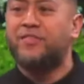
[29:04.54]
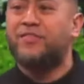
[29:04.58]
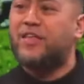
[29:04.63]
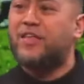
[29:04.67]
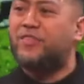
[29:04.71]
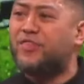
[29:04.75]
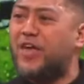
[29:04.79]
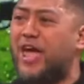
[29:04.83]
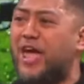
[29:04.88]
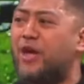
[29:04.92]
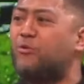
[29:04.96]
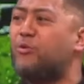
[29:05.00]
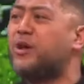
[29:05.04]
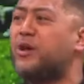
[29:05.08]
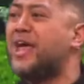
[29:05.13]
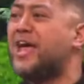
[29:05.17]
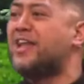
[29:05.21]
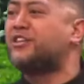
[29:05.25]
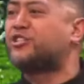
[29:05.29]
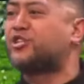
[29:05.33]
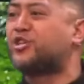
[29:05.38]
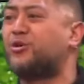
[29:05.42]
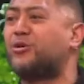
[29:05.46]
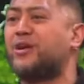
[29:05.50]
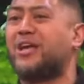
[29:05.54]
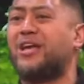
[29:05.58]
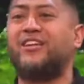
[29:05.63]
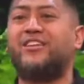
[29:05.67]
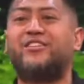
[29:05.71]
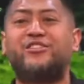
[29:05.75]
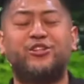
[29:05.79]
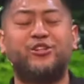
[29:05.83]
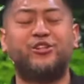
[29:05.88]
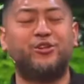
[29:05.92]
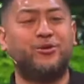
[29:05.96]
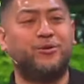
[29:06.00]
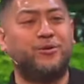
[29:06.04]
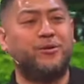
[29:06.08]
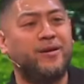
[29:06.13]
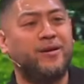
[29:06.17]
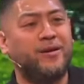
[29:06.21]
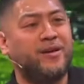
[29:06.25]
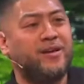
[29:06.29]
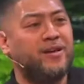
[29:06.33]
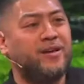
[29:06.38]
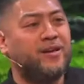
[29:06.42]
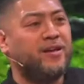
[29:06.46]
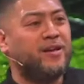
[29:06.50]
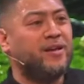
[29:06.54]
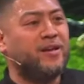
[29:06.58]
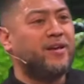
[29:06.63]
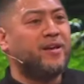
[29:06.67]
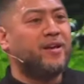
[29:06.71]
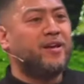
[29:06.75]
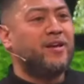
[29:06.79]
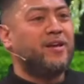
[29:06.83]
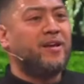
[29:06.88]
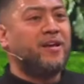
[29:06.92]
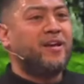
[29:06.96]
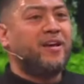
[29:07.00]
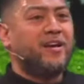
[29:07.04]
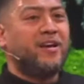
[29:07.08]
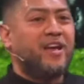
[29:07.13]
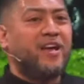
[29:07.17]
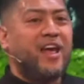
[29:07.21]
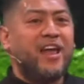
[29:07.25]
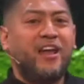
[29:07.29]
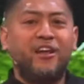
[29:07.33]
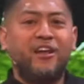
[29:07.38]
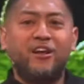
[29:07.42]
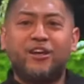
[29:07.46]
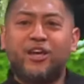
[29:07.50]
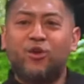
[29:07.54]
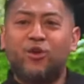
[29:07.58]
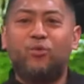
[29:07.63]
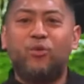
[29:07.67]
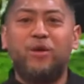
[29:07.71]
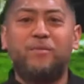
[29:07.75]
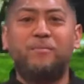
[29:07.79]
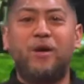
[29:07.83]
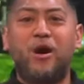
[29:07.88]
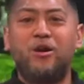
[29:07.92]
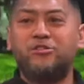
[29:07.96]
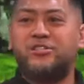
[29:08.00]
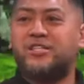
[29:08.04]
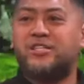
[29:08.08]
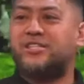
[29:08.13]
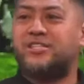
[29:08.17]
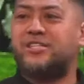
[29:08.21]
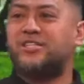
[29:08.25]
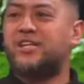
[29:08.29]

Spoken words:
that they would enter into. And look at what Moses